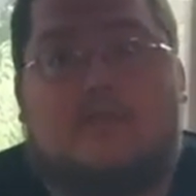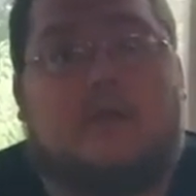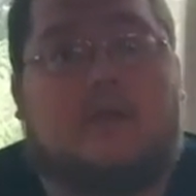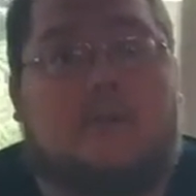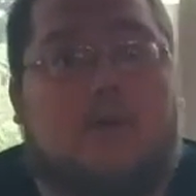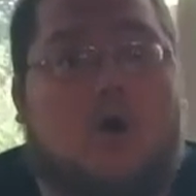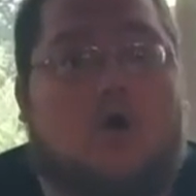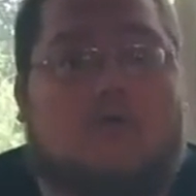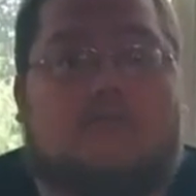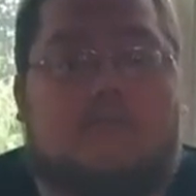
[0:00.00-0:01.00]
the
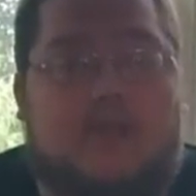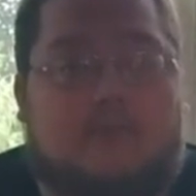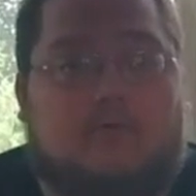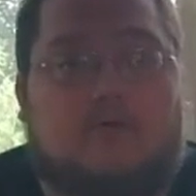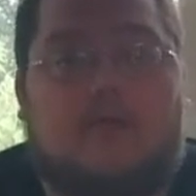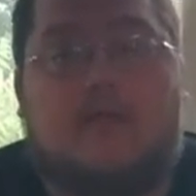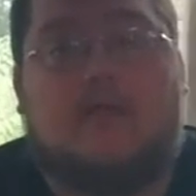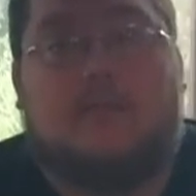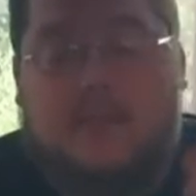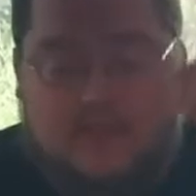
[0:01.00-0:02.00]
Cabal from Namor.
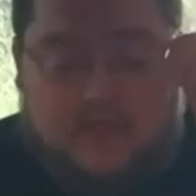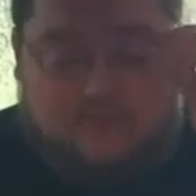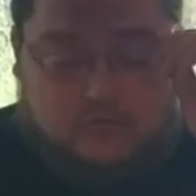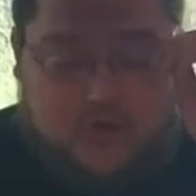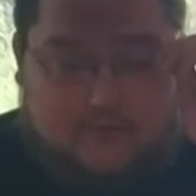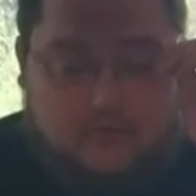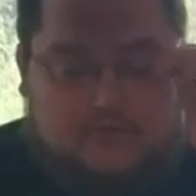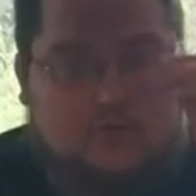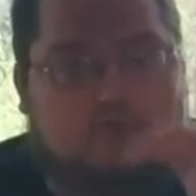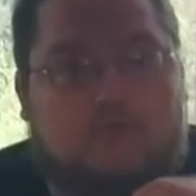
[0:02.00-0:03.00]
And they've traveled
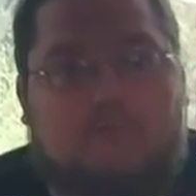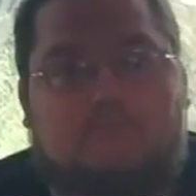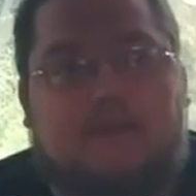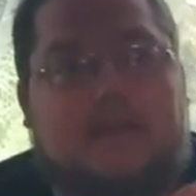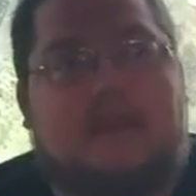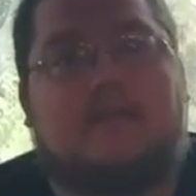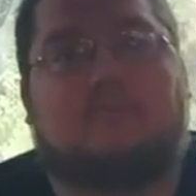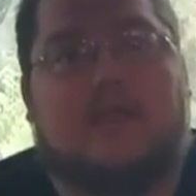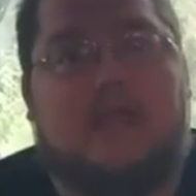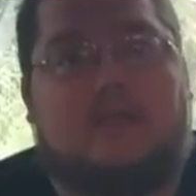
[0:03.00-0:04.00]
to repeated
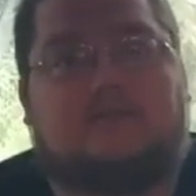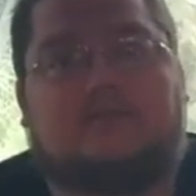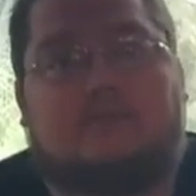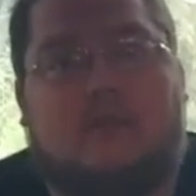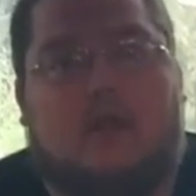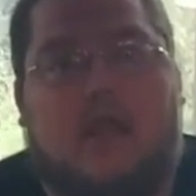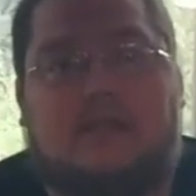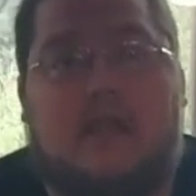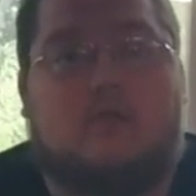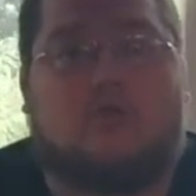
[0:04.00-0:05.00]
planets
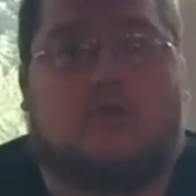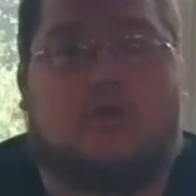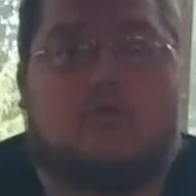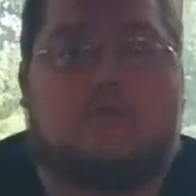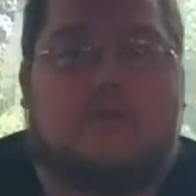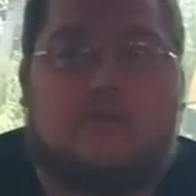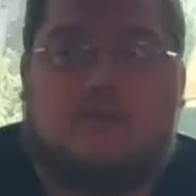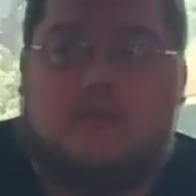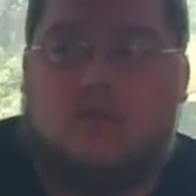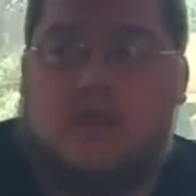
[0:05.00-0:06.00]
identical to Earth,
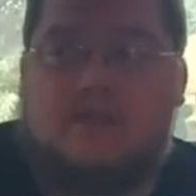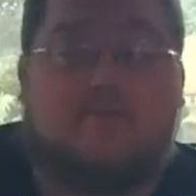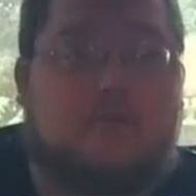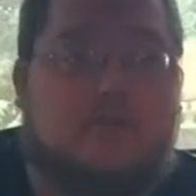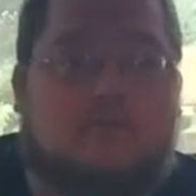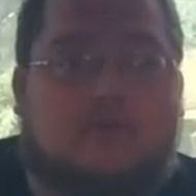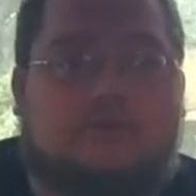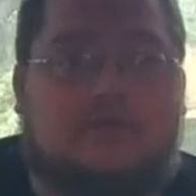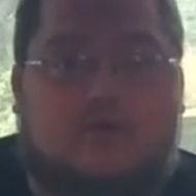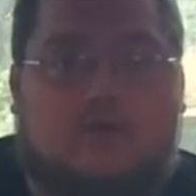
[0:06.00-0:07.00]
in different universes,